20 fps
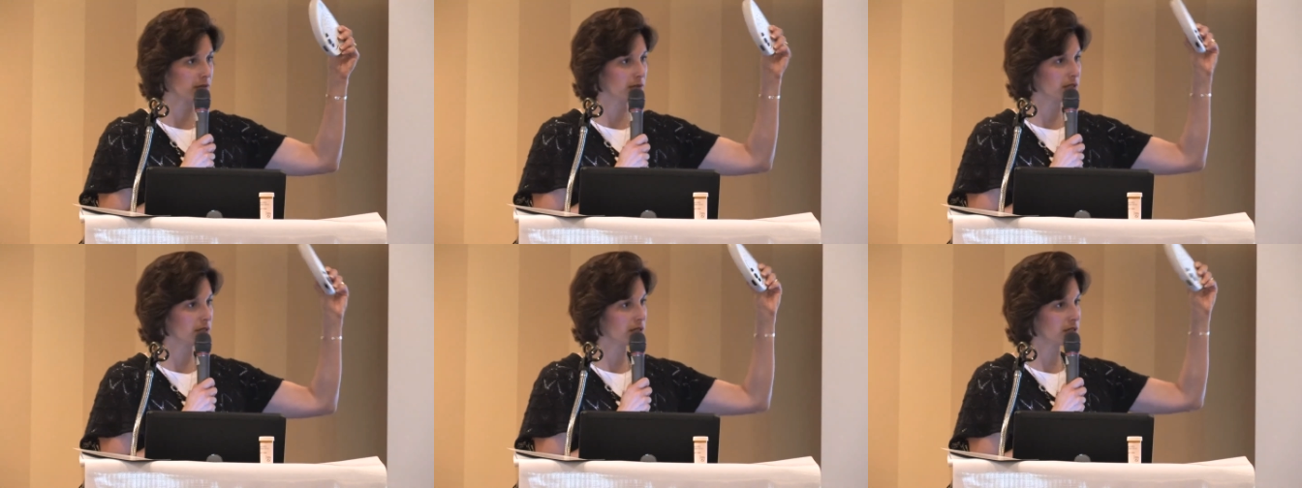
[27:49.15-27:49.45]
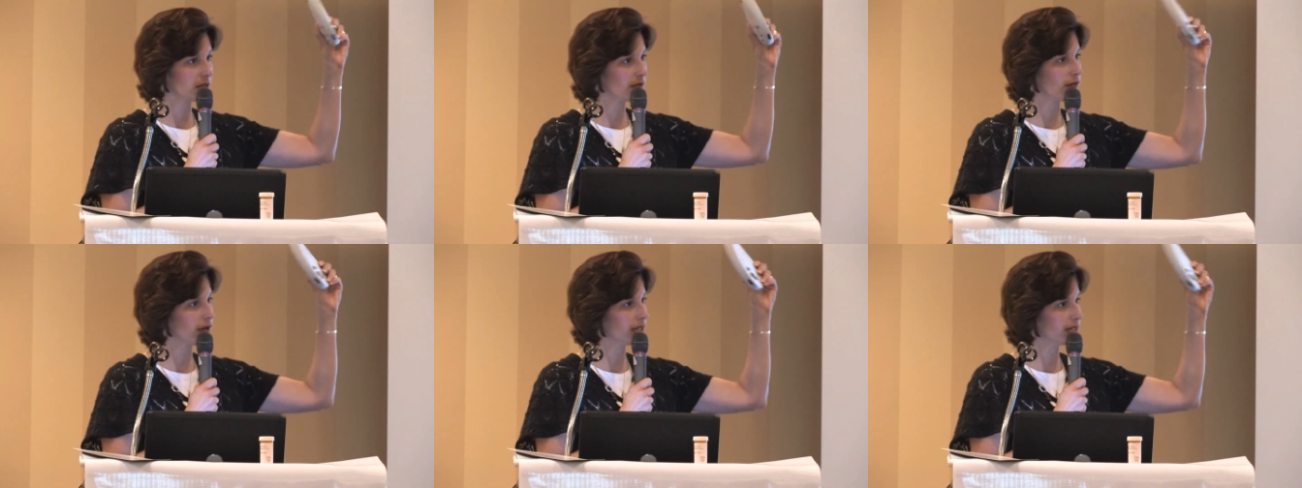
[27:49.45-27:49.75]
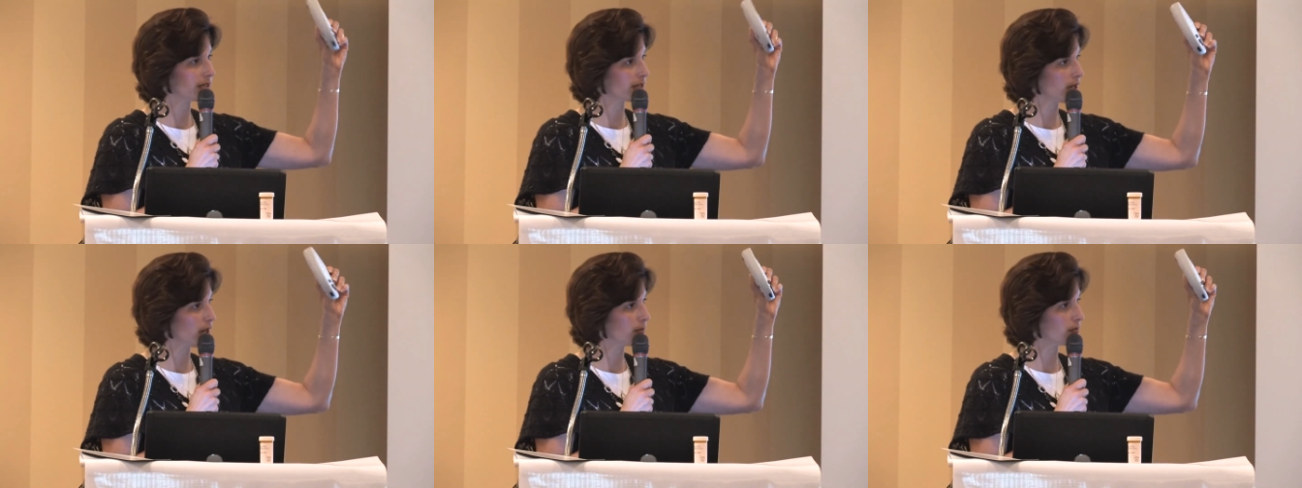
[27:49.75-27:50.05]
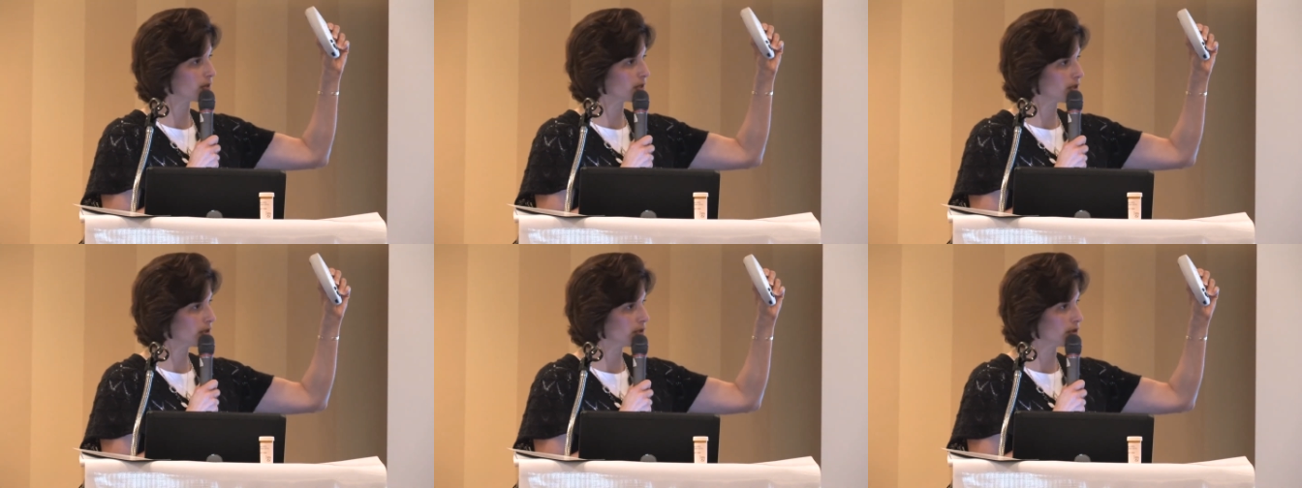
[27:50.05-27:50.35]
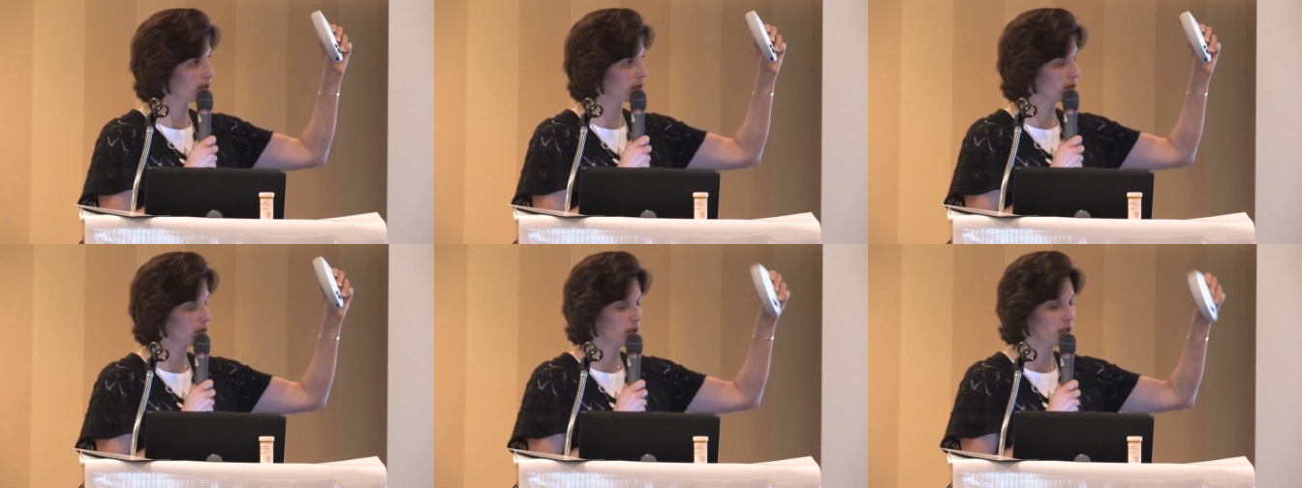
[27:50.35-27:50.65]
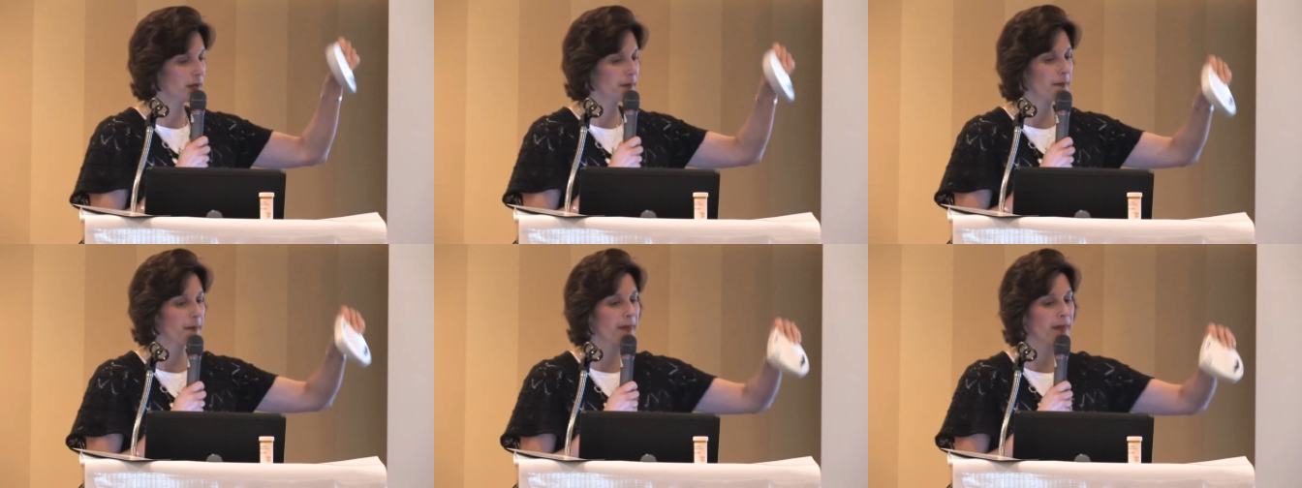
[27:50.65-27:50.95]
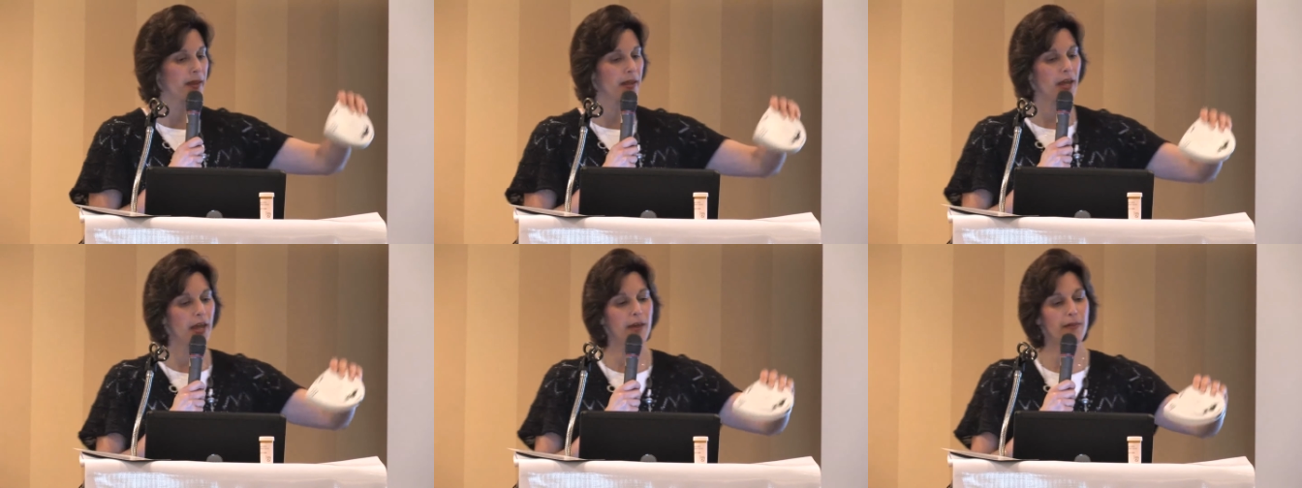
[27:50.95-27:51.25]
This device comes to you,
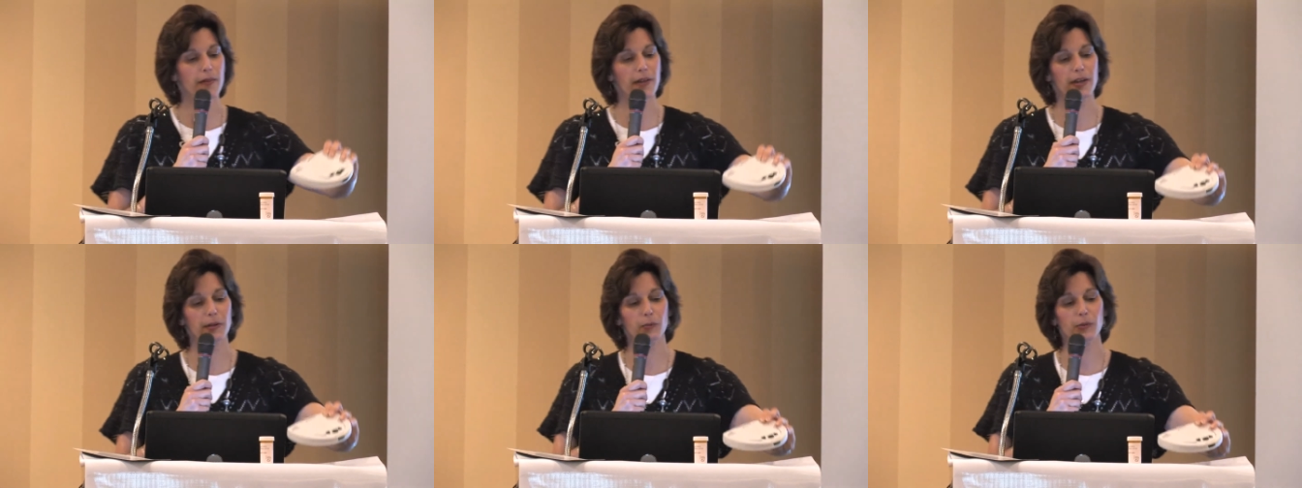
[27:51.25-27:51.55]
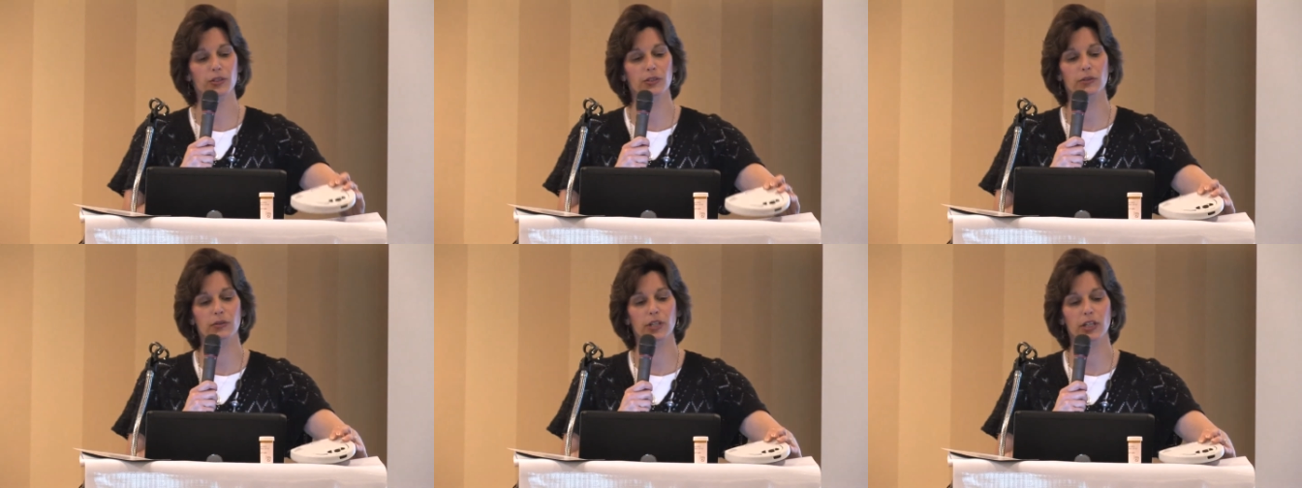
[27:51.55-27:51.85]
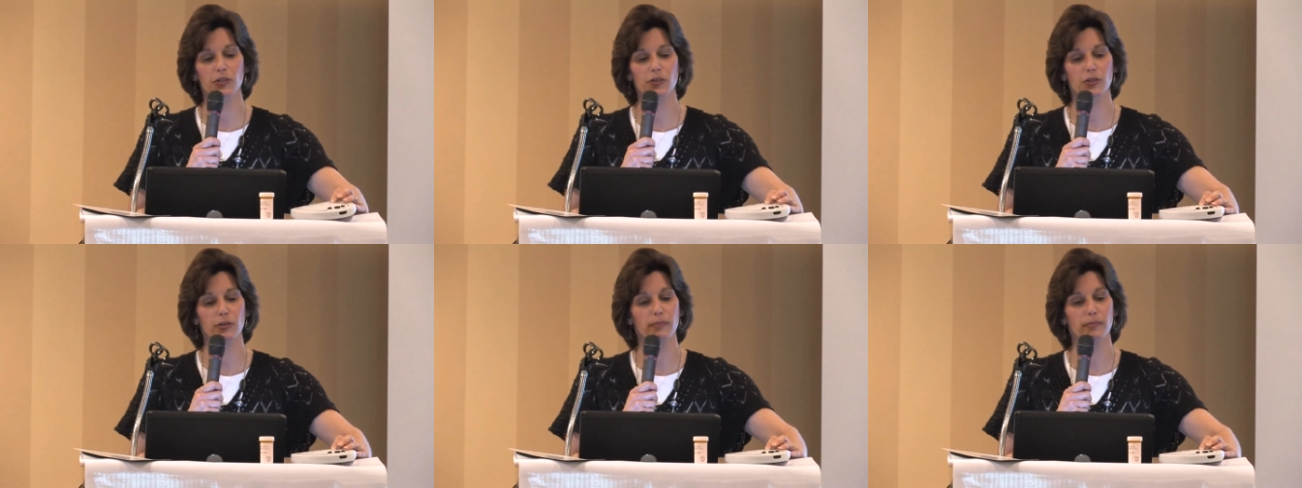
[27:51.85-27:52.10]
and then when you get